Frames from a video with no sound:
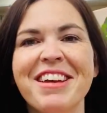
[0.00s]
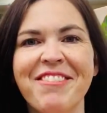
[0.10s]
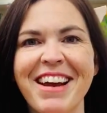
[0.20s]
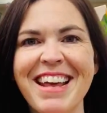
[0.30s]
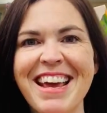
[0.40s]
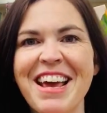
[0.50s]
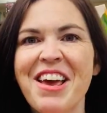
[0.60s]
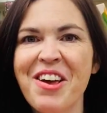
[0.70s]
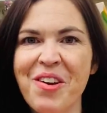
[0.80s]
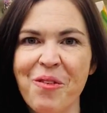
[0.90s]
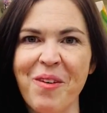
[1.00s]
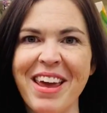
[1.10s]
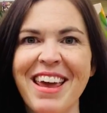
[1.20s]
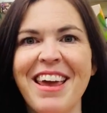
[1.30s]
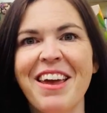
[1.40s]
You ready?
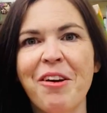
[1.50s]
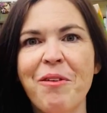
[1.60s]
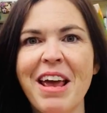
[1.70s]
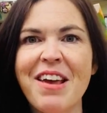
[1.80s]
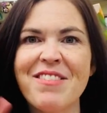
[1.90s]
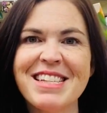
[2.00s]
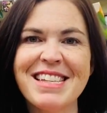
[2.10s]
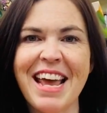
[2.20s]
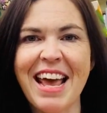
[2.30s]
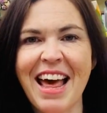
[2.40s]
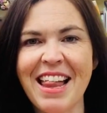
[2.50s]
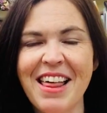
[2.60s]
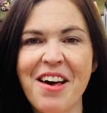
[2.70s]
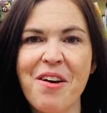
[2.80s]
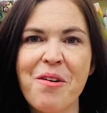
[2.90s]
We wave and say
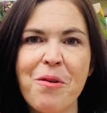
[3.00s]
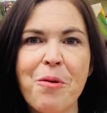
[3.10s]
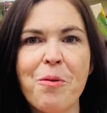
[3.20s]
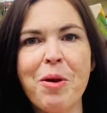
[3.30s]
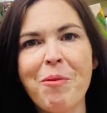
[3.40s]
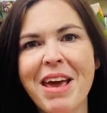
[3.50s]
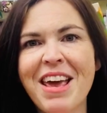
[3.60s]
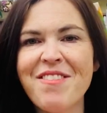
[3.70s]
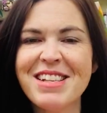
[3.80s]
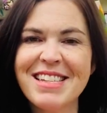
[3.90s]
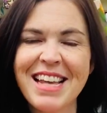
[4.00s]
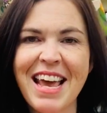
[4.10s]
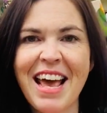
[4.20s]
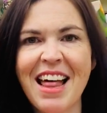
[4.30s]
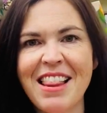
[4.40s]
hello, we wave and
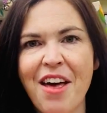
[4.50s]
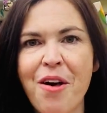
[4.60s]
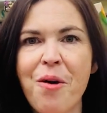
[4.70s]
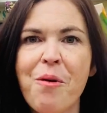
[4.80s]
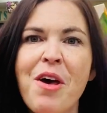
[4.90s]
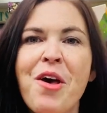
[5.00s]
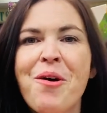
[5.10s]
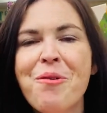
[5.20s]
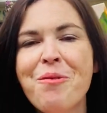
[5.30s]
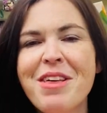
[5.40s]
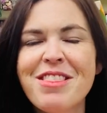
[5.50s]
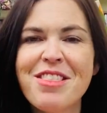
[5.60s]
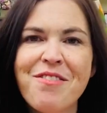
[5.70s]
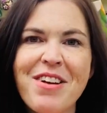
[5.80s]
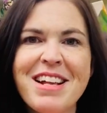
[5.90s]
say hello. With
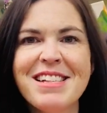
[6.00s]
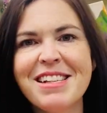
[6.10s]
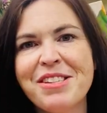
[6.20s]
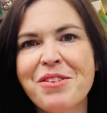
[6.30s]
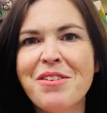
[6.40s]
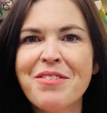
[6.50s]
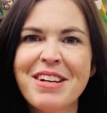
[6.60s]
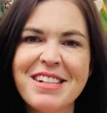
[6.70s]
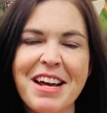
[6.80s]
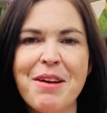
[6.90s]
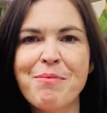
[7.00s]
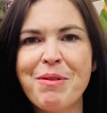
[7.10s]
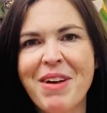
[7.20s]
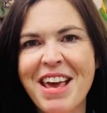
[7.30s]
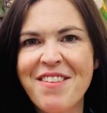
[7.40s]
our friends, A story time, we
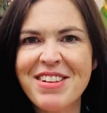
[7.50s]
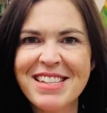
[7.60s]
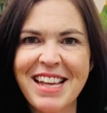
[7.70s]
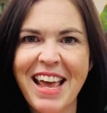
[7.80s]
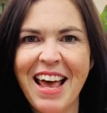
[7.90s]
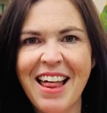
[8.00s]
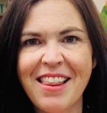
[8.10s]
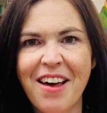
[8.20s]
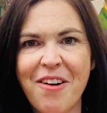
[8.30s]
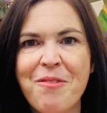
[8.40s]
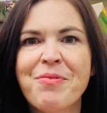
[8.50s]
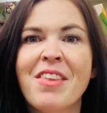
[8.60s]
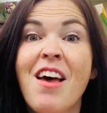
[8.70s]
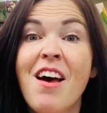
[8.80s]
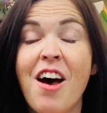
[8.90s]
wave and say hello.
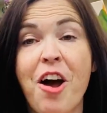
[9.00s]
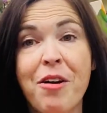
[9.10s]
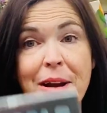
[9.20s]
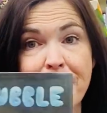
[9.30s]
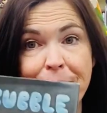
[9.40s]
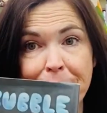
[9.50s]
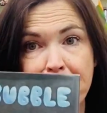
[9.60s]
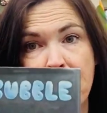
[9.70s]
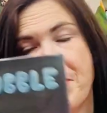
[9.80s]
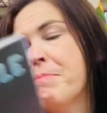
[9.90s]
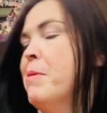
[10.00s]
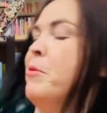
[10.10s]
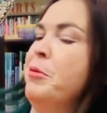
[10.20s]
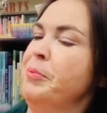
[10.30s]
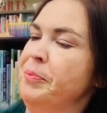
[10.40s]
All right, Big Bad
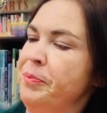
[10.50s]
Bubble.